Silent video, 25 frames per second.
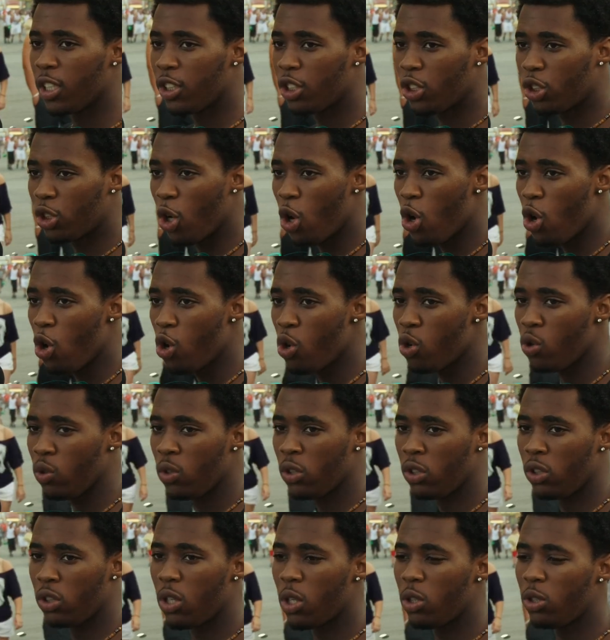Your soul,
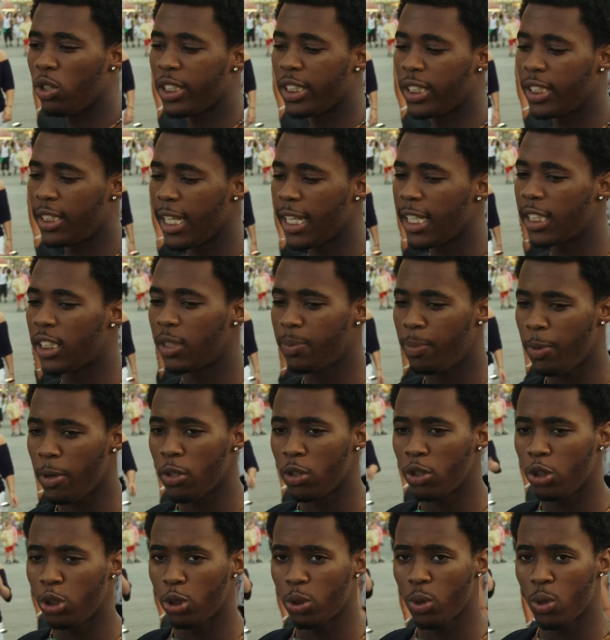you know, you should stay
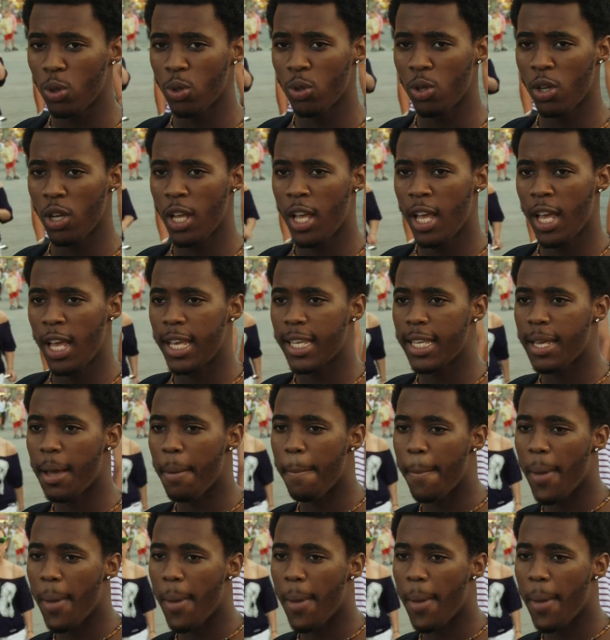spiritual. Your